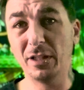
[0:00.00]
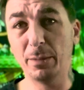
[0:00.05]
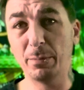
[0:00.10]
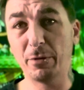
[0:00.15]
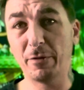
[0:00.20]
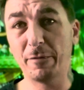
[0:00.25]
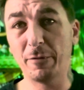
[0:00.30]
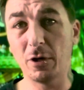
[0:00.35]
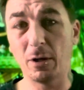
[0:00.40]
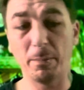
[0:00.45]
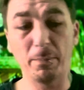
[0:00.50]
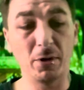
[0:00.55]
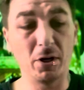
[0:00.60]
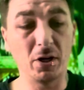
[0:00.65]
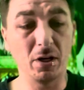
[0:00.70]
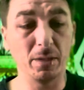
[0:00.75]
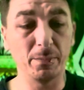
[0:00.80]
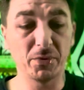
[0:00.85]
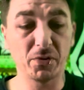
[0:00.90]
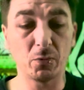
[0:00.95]
prefer a
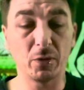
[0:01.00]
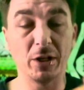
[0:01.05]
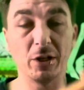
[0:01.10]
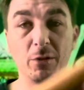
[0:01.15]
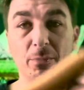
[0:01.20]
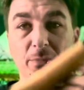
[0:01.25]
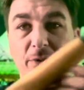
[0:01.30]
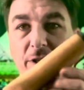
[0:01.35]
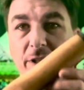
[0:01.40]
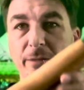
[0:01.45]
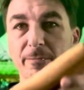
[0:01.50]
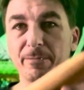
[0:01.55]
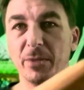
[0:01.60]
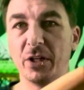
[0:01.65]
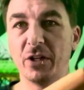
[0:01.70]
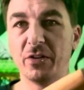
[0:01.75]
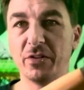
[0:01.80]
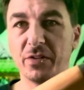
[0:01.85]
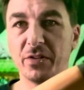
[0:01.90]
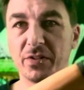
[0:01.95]
palm swell, but, you
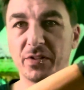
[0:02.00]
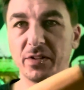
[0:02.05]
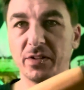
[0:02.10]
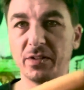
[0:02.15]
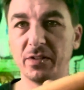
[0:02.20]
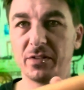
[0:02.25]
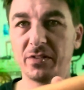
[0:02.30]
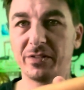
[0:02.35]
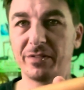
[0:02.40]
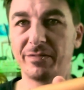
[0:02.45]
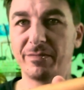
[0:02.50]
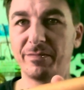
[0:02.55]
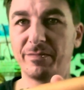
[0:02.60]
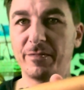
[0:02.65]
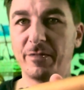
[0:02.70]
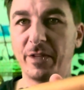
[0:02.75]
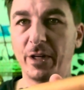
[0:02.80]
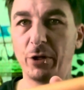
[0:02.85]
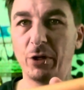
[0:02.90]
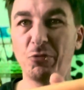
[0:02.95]
know, this is
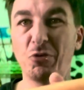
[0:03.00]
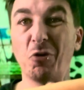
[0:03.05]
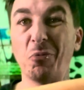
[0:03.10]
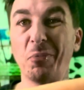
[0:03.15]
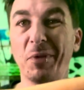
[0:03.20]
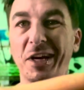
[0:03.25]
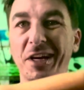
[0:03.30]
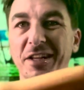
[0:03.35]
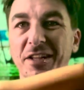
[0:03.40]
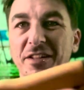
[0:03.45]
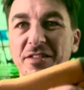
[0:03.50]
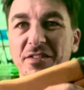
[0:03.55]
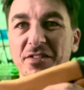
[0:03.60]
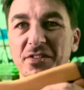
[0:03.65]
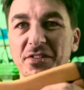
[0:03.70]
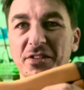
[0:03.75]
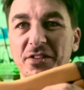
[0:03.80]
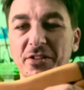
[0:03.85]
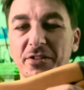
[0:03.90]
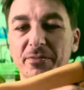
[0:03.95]
very Romanian,
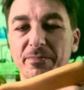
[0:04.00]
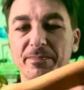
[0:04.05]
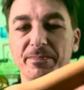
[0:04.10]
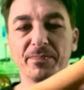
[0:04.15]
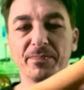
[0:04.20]
so,